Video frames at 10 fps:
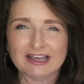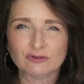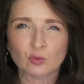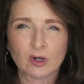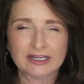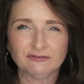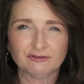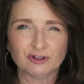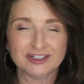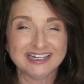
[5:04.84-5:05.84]
have a wide
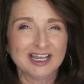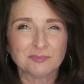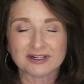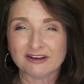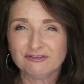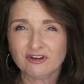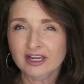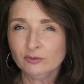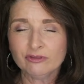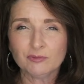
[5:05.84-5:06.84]
foot, but I
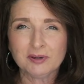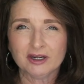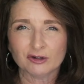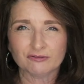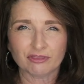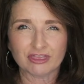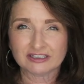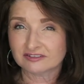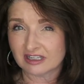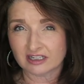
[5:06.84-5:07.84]
find with a pair of
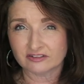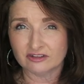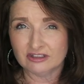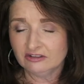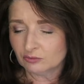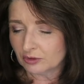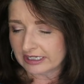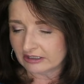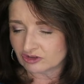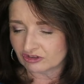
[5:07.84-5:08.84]
thick socks that these
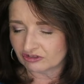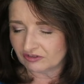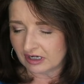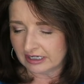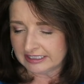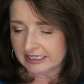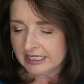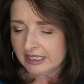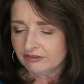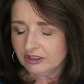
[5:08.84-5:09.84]
work out just fine.
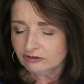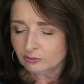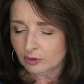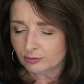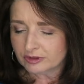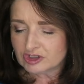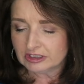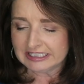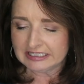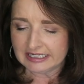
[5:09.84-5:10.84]
These were
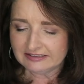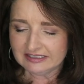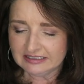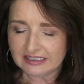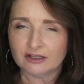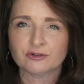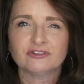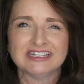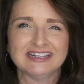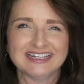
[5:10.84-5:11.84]
originally nineteen
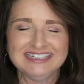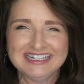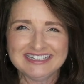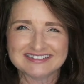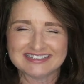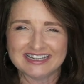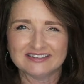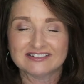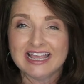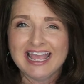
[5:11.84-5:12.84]
ninety-eight,
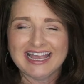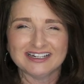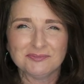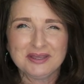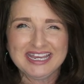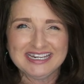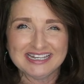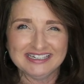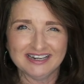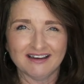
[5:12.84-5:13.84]
and I
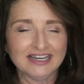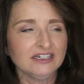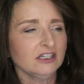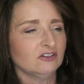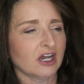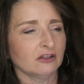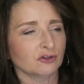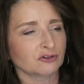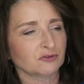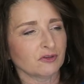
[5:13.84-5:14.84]
paid nine
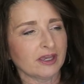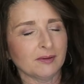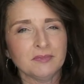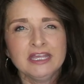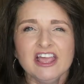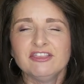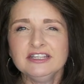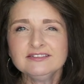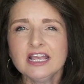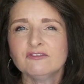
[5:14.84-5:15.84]
dollars for them.
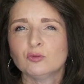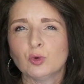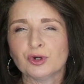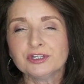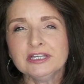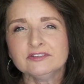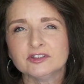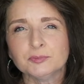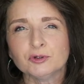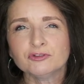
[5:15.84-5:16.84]
These have working
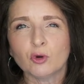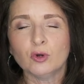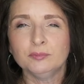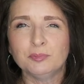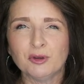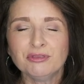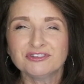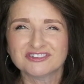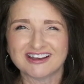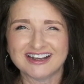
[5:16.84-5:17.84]
zippers on
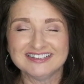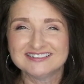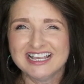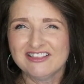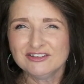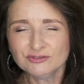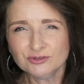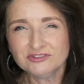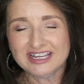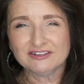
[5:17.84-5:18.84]
both sides. This
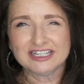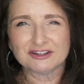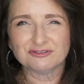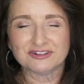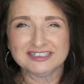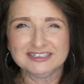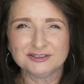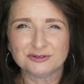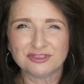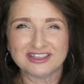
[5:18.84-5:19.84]
will sound like a funny
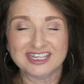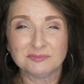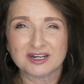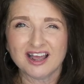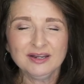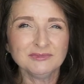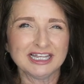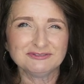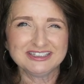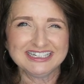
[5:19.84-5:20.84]
little thing, but I'm
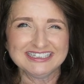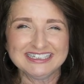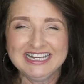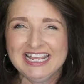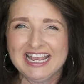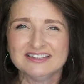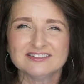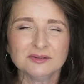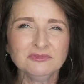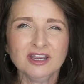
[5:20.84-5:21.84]
left-handed,
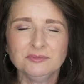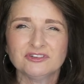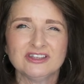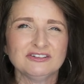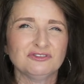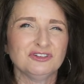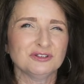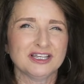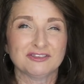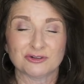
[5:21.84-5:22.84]
and sometimes things
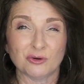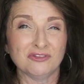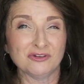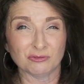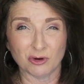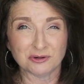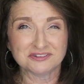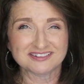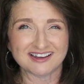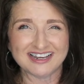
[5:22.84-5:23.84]
feel like they're on the wrong
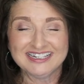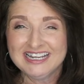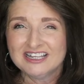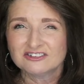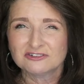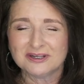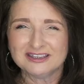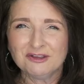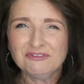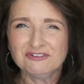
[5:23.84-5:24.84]
side, so So I
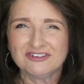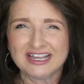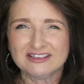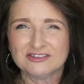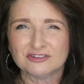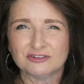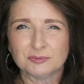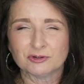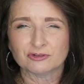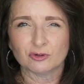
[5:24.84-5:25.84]
love the fact that the
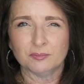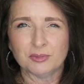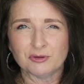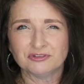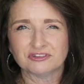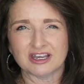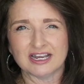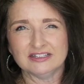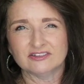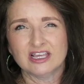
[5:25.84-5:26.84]
zippers are on both
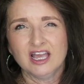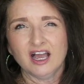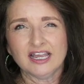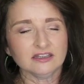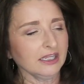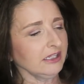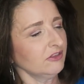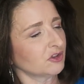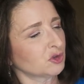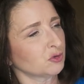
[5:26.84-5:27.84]
sides. I like
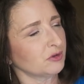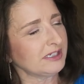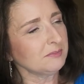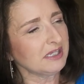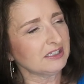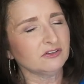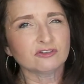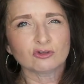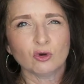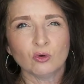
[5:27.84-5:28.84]
the cream
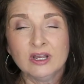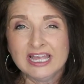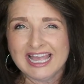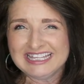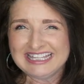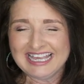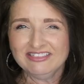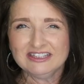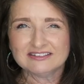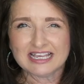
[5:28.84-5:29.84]
insole.
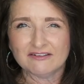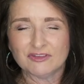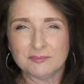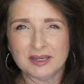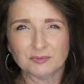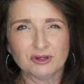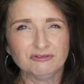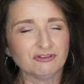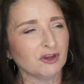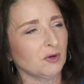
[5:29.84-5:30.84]
Again, these have the memory
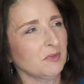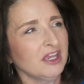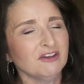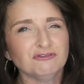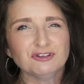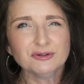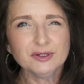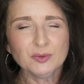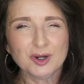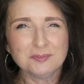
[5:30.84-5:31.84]
foam,
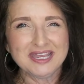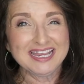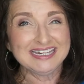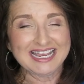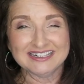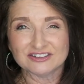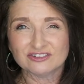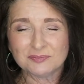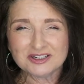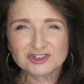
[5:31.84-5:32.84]
very well made, and
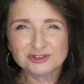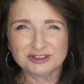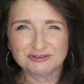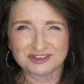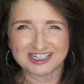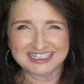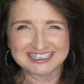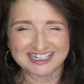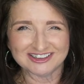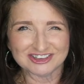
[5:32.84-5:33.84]
especially for nine
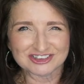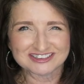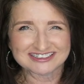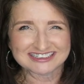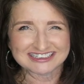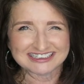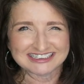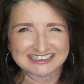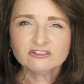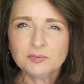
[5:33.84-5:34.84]
dollars.
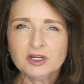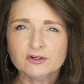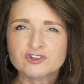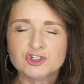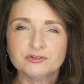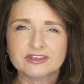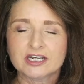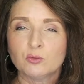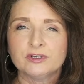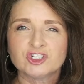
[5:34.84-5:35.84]
Next pair of shoes
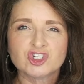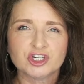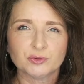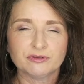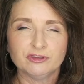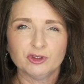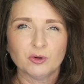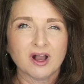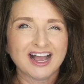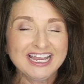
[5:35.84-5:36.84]
that I want to share with
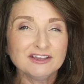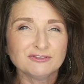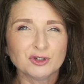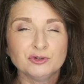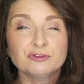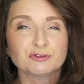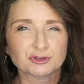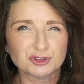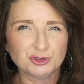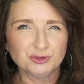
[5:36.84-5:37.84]
you, I have owned for
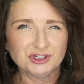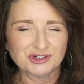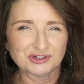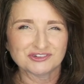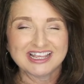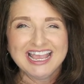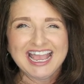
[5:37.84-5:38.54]
two years,